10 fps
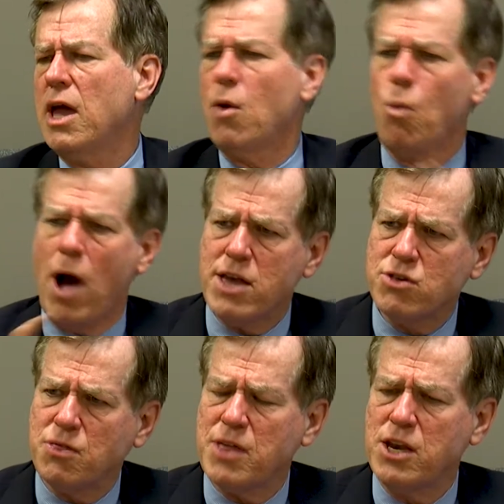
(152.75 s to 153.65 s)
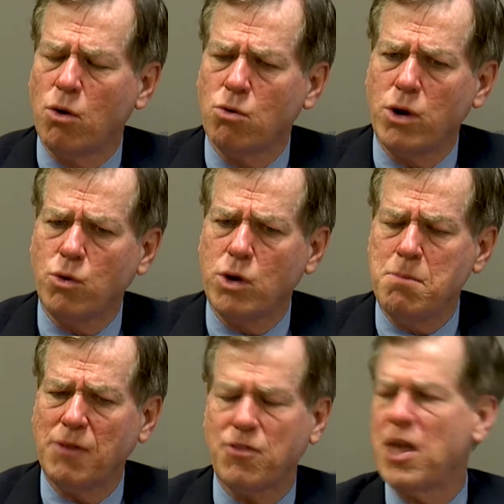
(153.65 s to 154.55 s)
And why is it they don't want to
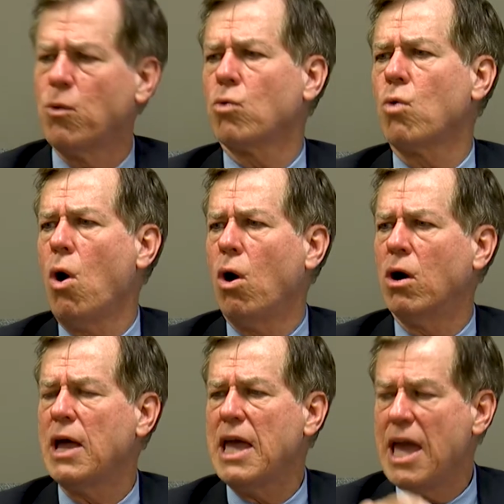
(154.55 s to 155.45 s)
admit that they were wrong?